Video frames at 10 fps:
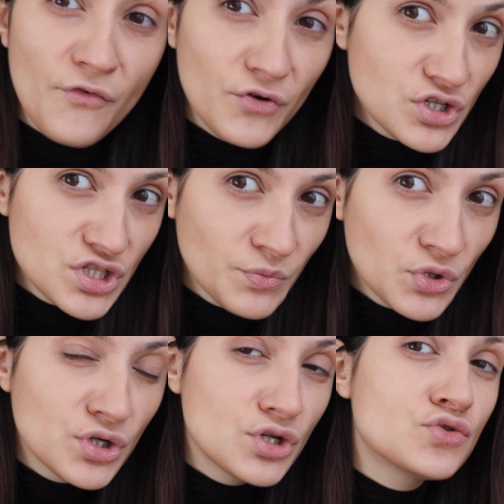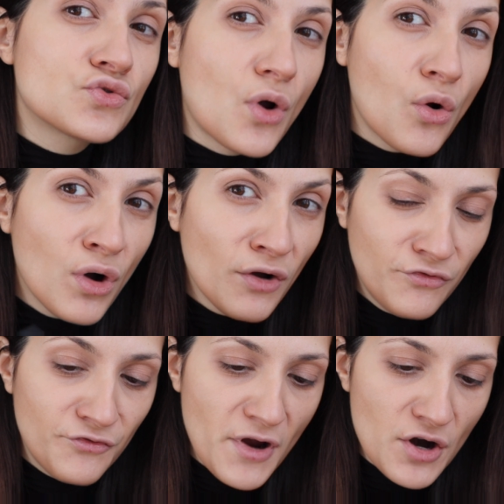First, I'm gonna draw a
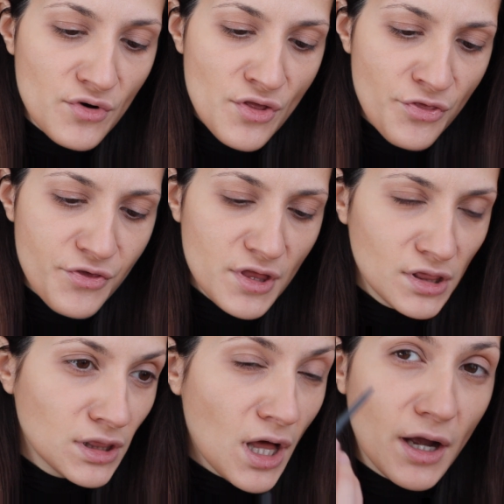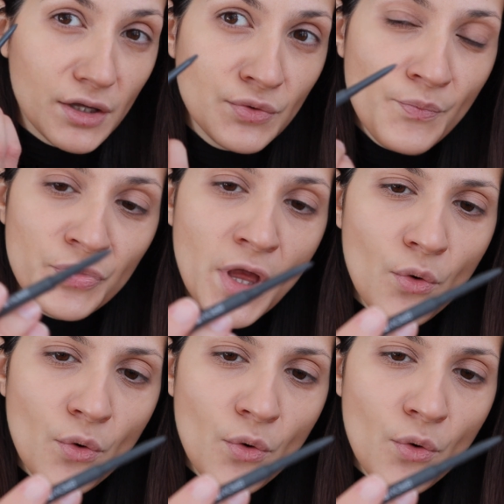very thin line